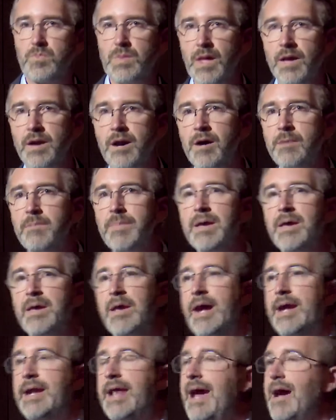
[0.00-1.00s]

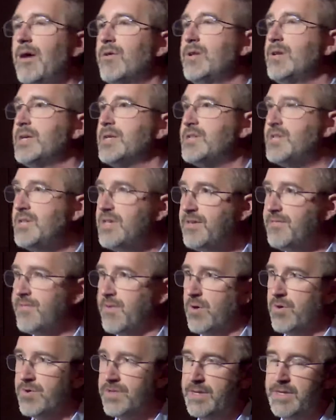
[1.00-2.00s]
and how to achieve
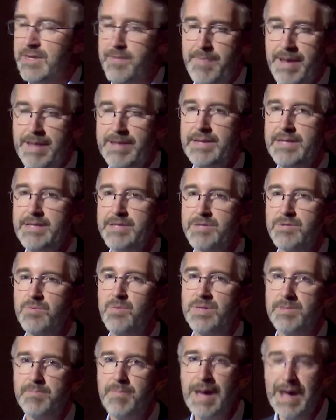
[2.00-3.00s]
Earth independence
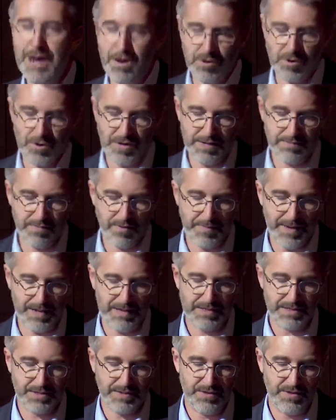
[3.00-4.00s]
with power and
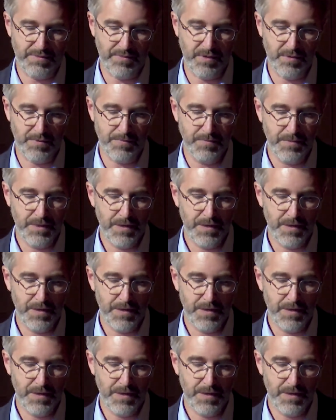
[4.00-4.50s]
propellant on the moon.